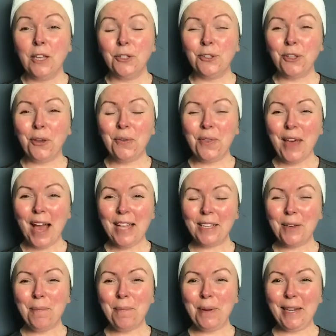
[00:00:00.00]
So that
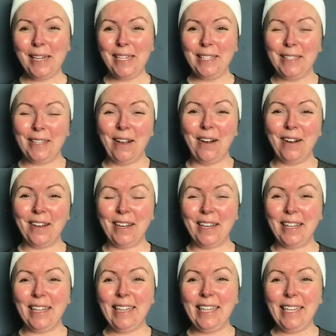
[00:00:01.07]
completes our
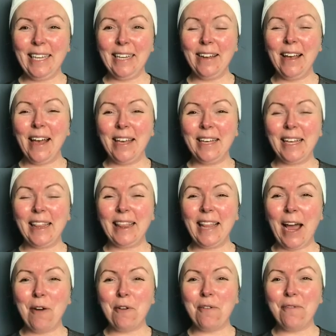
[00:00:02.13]
clear and
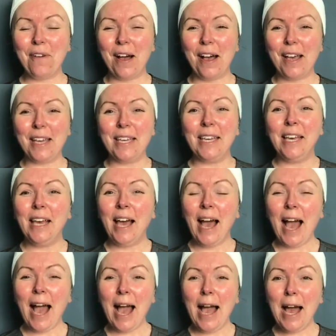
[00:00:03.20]
clarify
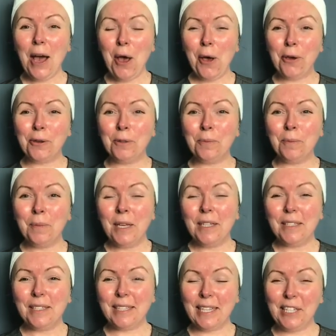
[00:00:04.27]
at-home
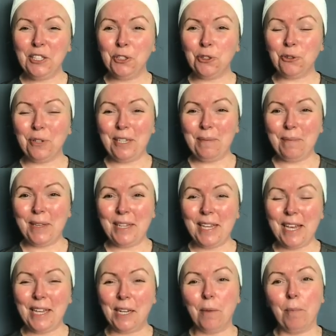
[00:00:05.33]
skin treatment
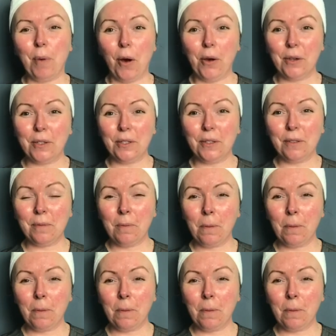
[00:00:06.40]
in a box.